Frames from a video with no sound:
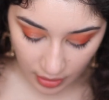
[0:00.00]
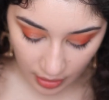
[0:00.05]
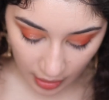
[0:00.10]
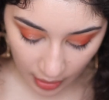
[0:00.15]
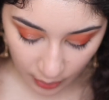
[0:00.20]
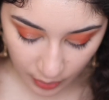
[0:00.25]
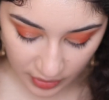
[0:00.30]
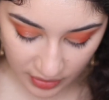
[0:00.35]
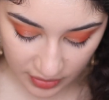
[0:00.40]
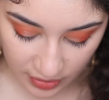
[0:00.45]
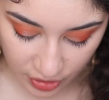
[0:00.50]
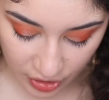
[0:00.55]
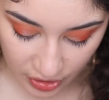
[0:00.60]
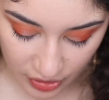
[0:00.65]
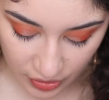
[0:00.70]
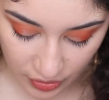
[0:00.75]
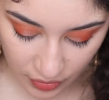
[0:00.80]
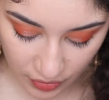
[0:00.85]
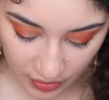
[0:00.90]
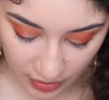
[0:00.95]
I would
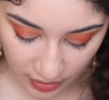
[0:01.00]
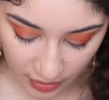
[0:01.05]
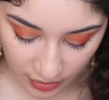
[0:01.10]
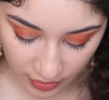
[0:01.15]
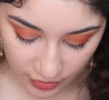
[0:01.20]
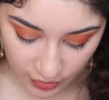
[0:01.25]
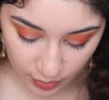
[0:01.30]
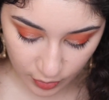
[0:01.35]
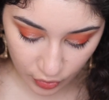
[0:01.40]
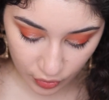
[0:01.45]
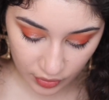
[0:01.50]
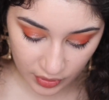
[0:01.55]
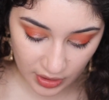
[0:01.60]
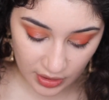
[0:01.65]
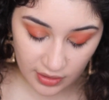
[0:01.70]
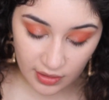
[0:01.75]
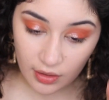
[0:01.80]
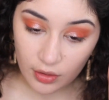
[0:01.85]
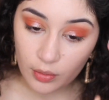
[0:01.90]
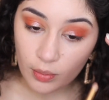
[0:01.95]
suggest using a small
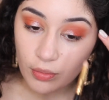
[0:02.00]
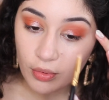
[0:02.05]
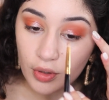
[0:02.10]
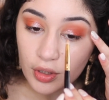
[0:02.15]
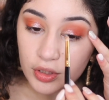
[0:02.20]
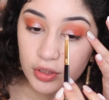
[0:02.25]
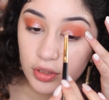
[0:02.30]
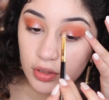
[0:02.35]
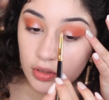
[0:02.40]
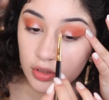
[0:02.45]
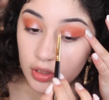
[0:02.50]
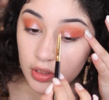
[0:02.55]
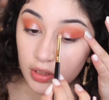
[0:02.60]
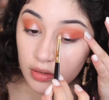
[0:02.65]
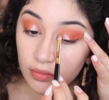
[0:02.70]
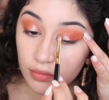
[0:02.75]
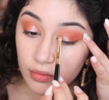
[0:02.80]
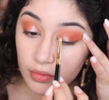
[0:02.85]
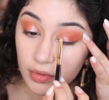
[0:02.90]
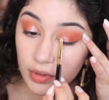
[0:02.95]
detailed brush because you
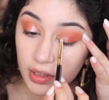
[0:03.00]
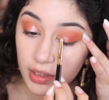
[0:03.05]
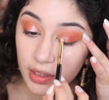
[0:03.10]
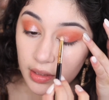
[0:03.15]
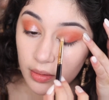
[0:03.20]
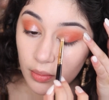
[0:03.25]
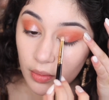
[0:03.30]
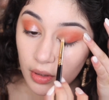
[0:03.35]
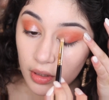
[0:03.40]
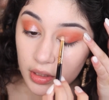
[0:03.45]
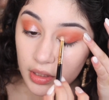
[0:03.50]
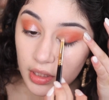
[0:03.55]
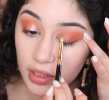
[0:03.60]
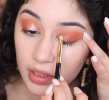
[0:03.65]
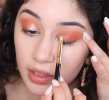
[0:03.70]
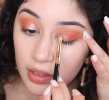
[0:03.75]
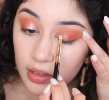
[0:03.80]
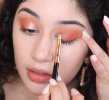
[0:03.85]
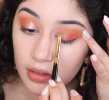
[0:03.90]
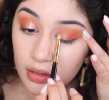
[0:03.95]
can really work it
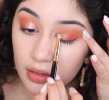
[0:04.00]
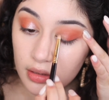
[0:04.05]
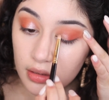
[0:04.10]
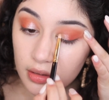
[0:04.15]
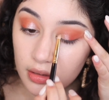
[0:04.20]
in.